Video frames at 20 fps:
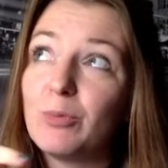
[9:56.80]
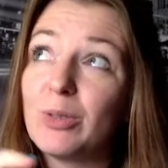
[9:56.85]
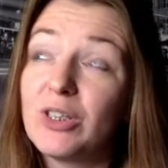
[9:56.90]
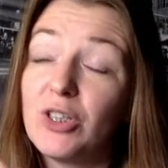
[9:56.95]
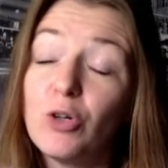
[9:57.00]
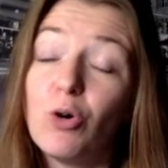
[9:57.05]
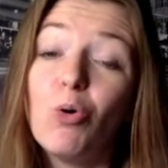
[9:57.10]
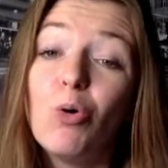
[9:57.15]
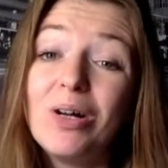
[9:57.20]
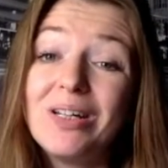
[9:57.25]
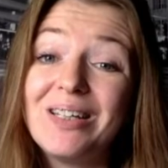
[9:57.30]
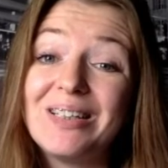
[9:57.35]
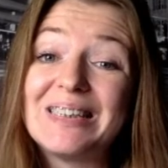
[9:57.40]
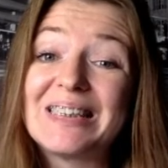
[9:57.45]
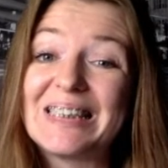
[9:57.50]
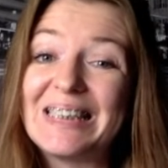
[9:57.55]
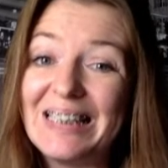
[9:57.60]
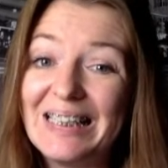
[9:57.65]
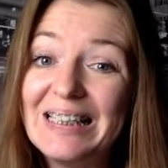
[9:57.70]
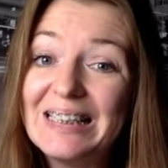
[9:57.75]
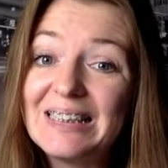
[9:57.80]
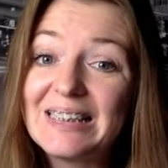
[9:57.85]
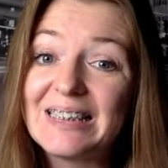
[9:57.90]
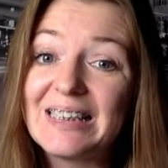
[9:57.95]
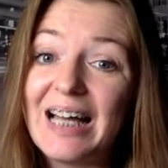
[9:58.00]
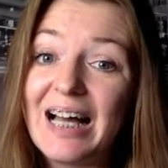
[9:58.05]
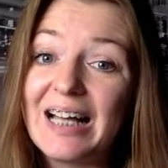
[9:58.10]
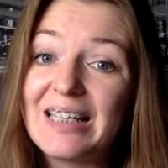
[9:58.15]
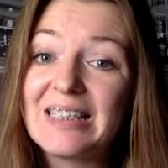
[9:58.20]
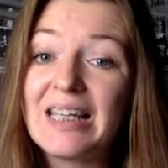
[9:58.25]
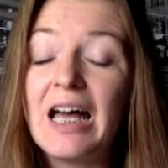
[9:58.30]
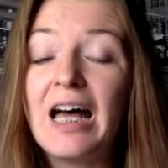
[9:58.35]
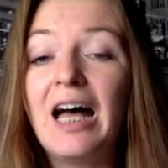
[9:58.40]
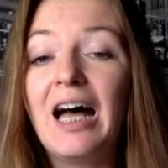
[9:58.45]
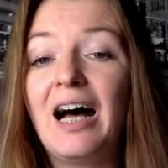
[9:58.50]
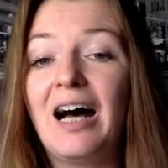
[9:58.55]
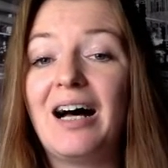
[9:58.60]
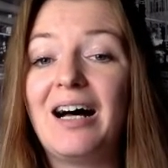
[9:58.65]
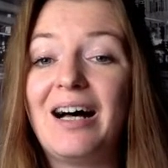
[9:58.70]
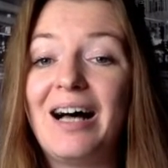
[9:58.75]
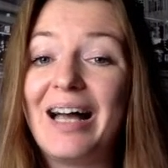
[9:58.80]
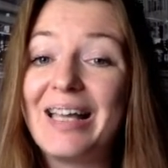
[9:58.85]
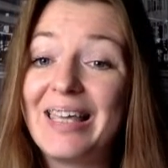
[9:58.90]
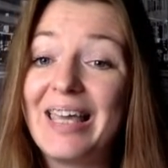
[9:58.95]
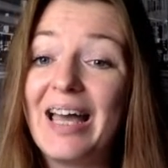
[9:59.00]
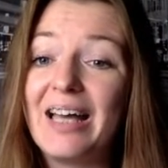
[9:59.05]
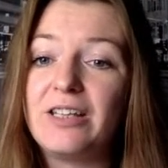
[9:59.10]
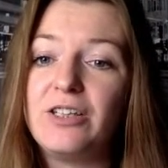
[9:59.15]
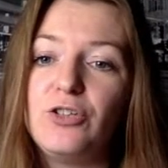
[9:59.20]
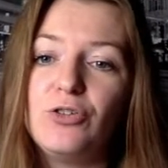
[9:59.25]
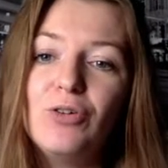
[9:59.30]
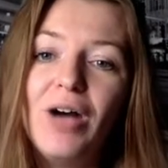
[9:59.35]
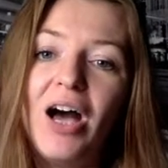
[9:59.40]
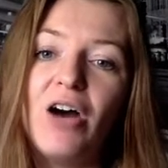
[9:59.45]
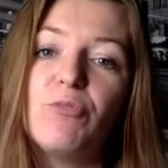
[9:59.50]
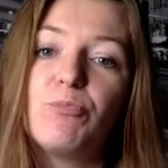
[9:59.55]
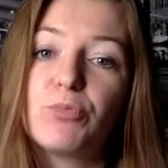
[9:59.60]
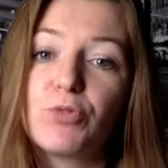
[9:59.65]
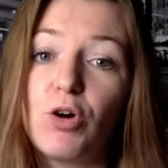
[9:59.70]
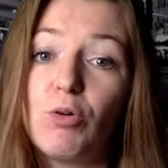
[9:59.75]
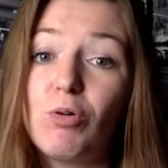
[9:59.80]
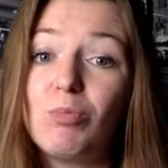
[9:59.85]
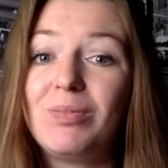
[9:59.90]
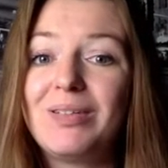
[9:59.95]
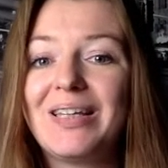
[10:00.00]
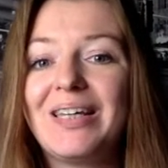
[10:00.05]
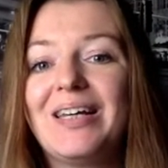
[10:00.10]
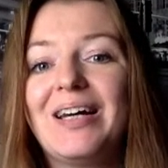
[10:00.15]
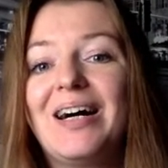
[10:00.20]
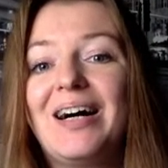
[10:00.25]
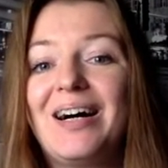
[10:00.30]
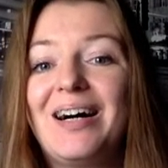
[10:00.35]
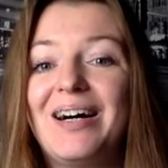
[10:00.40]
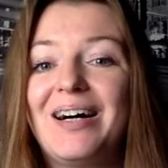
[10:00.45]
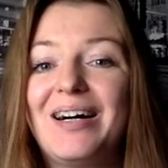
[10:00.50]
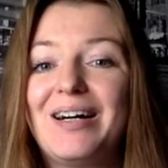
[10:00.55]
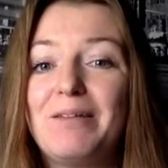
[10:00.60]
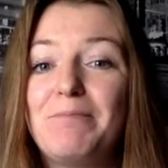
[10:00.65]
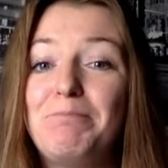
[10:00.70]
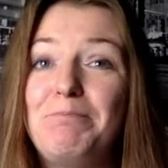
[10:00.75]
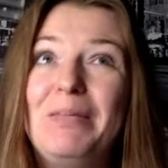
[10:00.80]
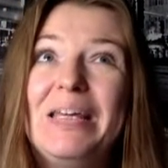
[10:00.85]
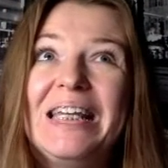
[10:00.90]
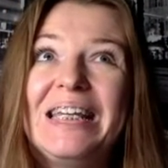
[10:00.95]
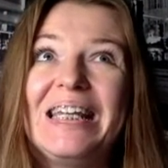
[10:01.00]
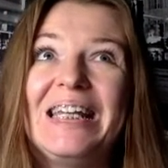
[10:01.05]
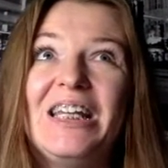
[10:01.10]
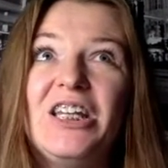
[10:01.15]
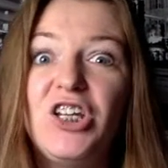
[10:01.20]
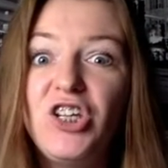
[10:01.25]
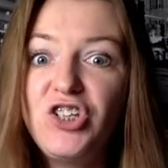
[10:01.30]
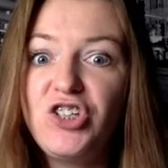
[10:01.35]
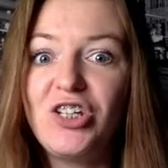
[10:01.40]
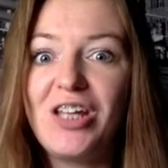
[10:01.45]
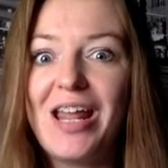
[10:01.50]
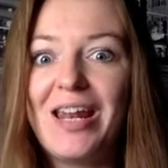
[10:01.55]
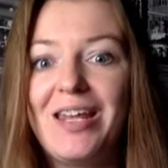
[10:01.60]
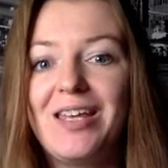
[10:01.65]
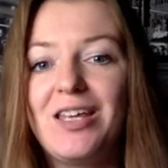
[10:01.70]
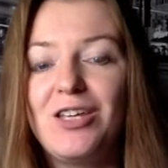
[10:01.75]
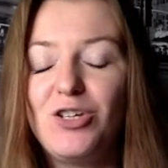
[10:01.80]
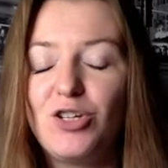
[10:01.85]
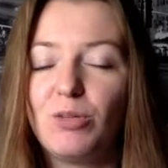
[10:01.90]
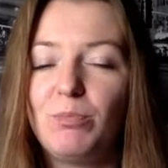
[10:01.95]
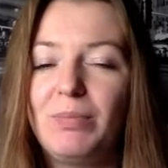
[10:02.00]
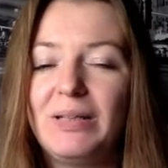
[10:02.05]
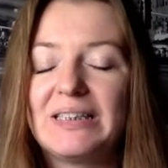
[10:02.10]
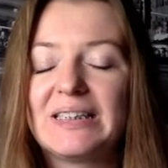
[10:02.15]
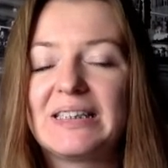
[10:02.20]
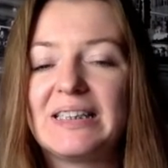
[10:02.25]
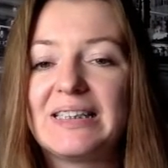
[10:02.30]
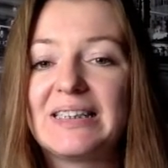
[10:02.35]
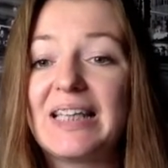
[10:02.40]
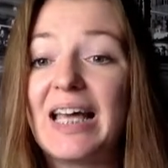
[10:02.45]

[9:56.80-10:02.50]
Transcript: your audience needs that? Again, you have probably been initiating in your business